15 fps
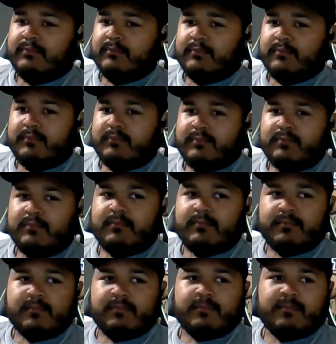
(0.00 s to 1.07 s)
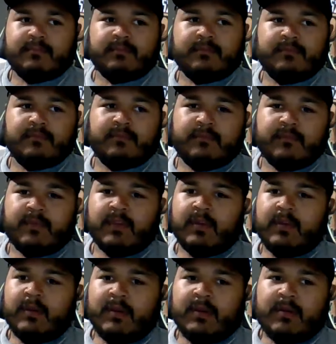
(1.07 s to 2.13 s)

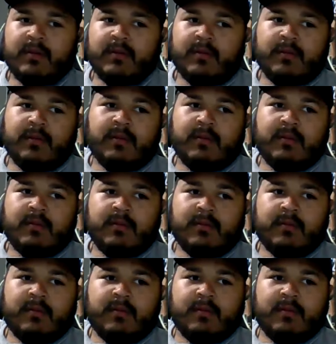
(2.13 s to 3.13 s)
The person shown says nothing.